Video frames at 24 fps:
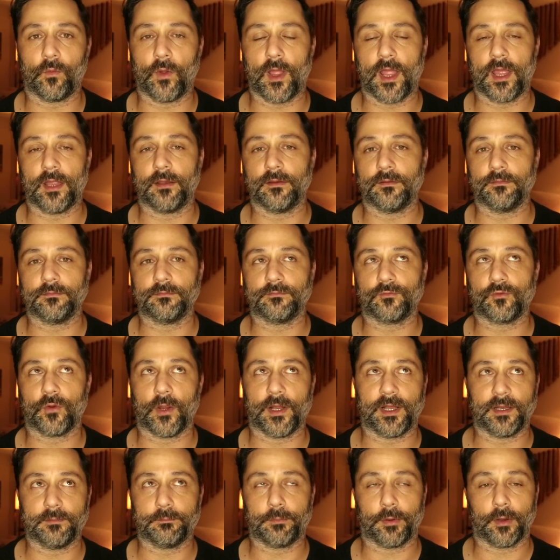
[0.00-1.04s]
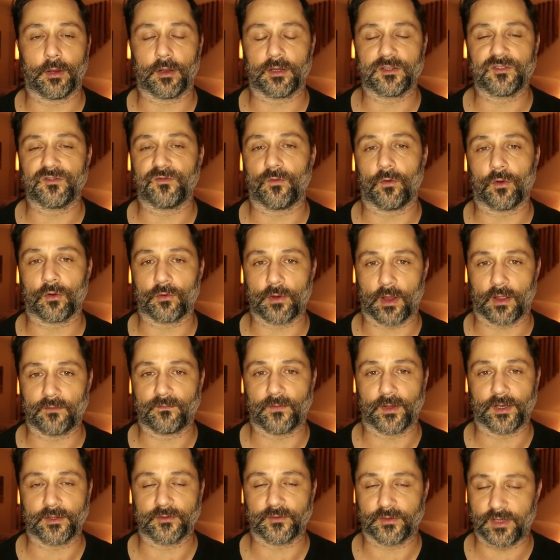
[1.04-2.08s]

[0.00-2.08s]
when creating perks for crowdfunding.